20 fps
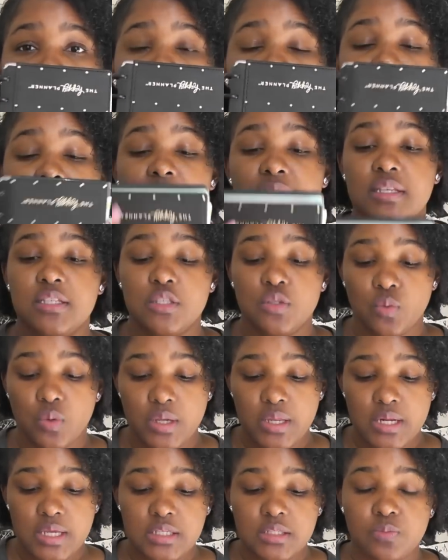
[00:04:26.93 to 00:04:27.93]
this
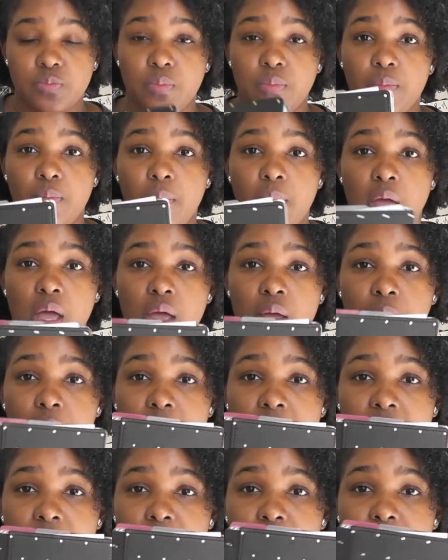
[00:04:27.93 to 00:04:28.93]
one is uh,
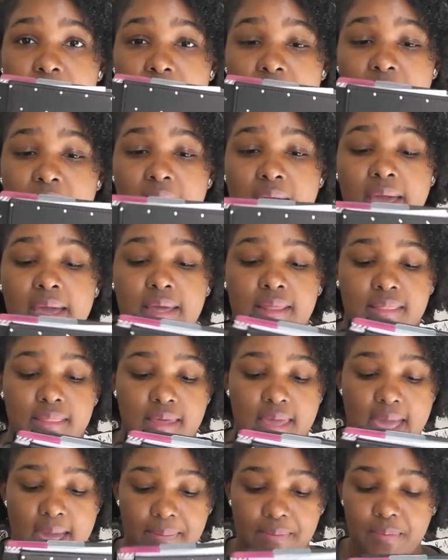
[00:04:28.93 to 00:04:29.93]
made by the
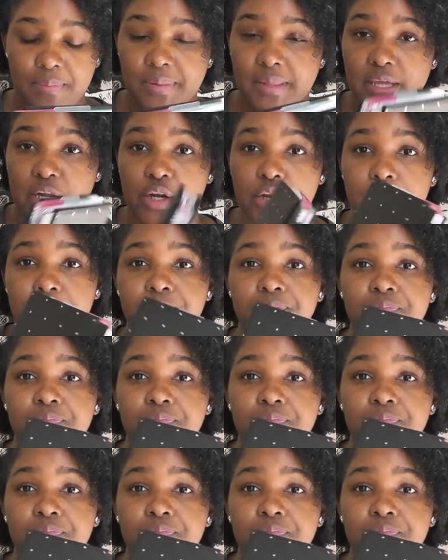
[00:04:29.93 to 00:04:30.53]
happy planner